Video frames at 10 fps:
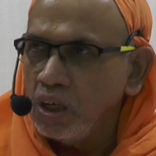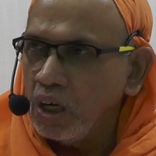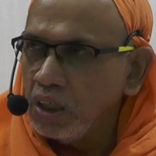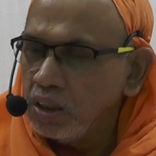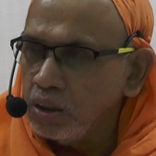
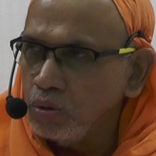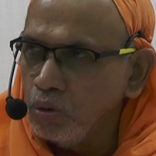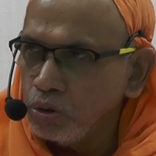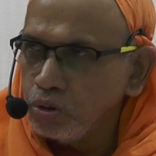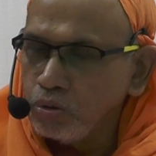And he
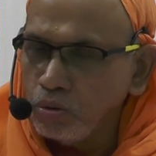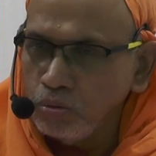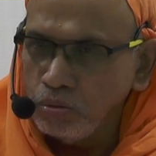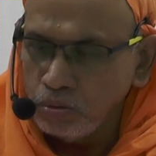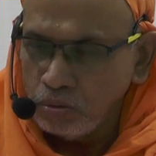goes
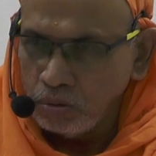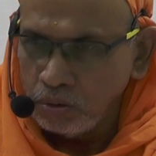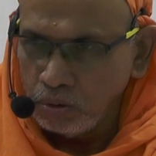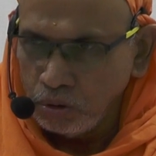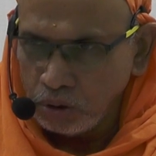through
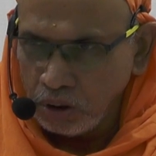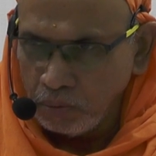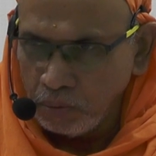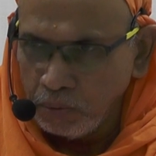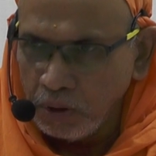those
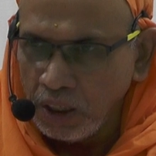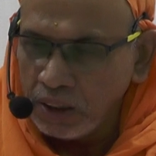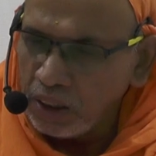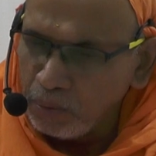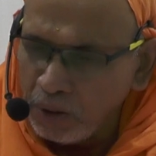karma
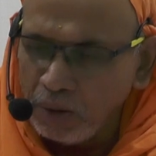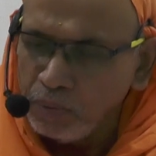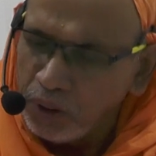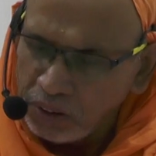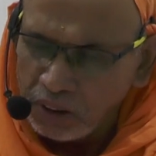phala. Karma
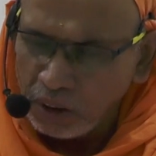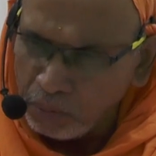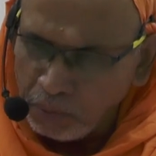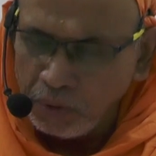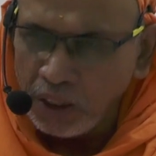means
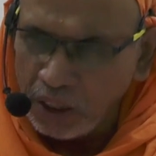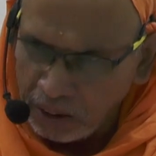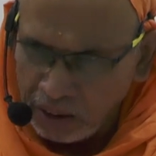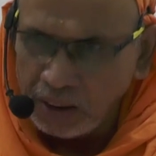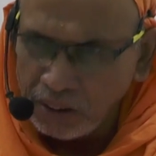karma phala.
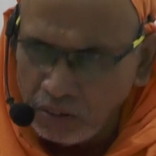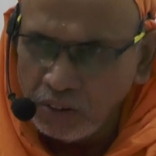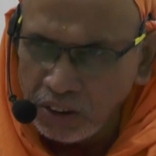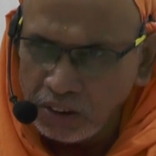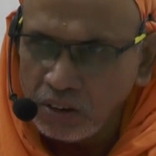That is how
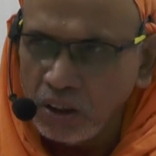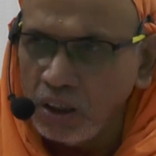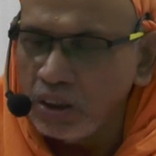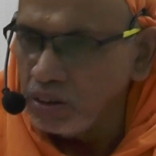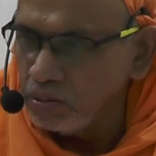it is
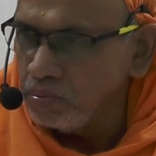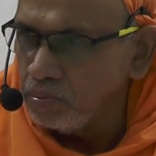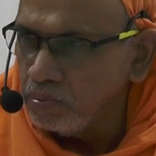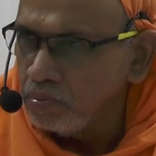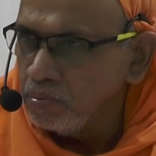called.
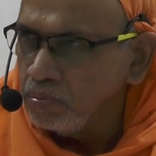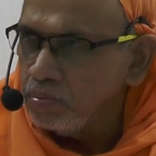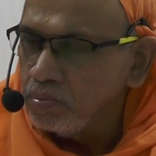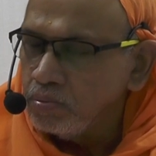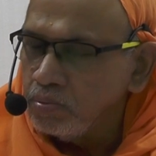
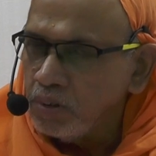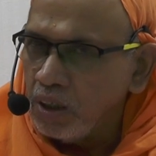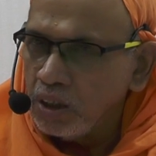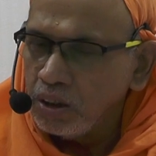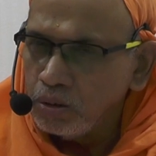
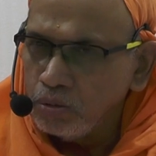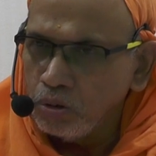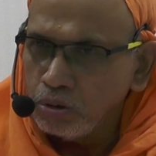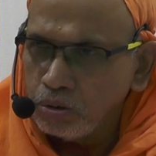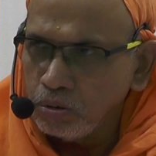And he
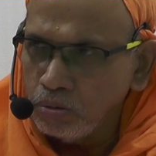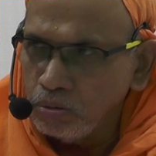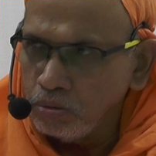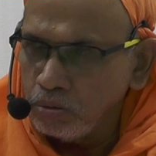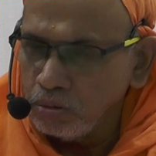goes
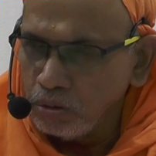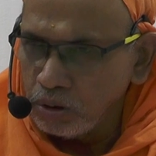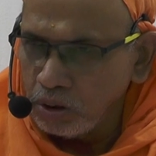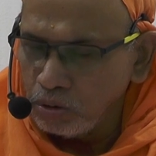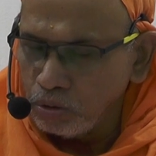through
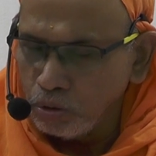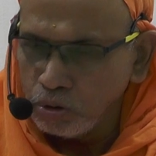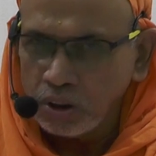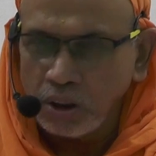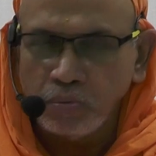
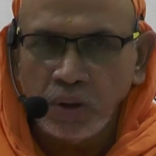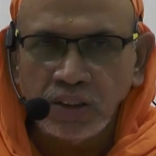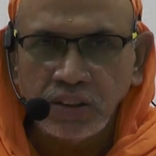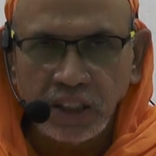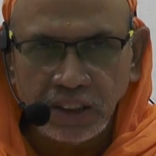those
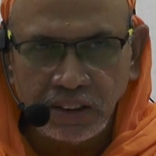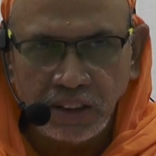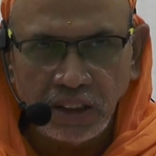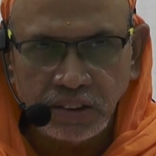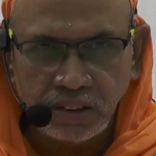karmas,
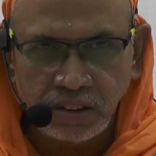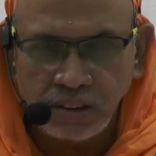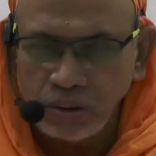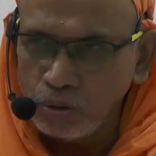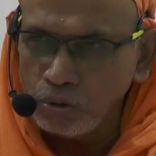
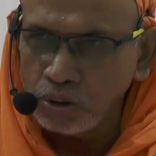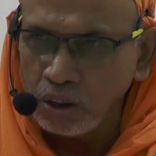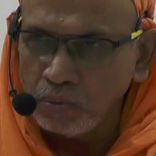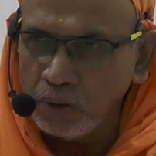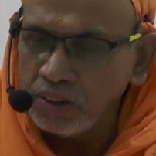exhausts those
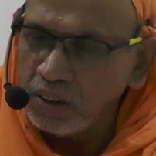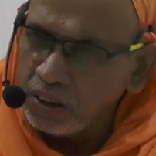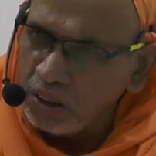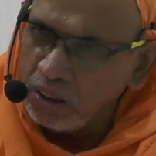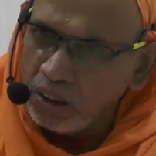karmas
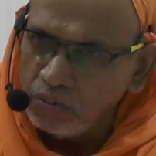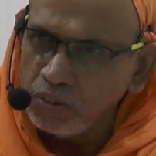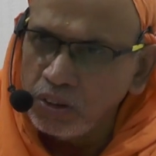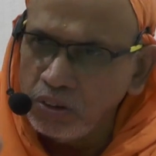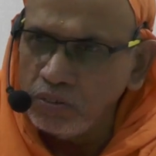and
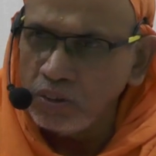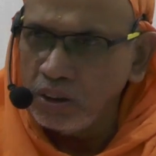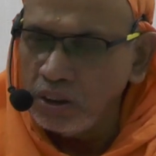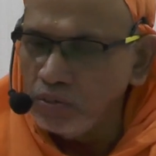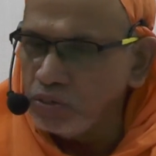
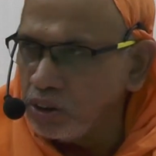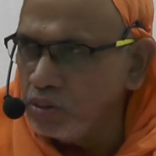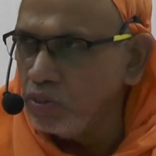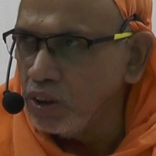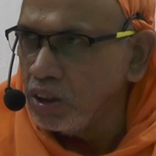leaves the
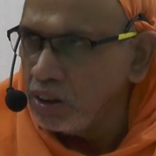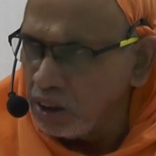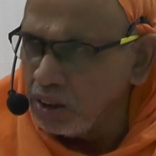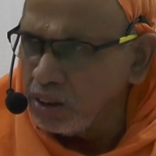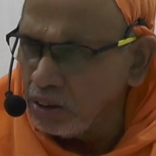world.
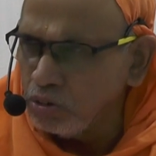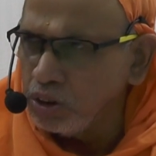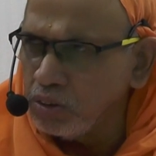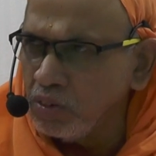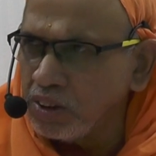That is how
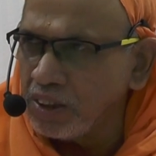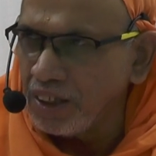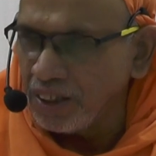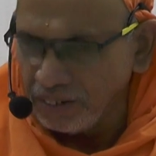jivas are.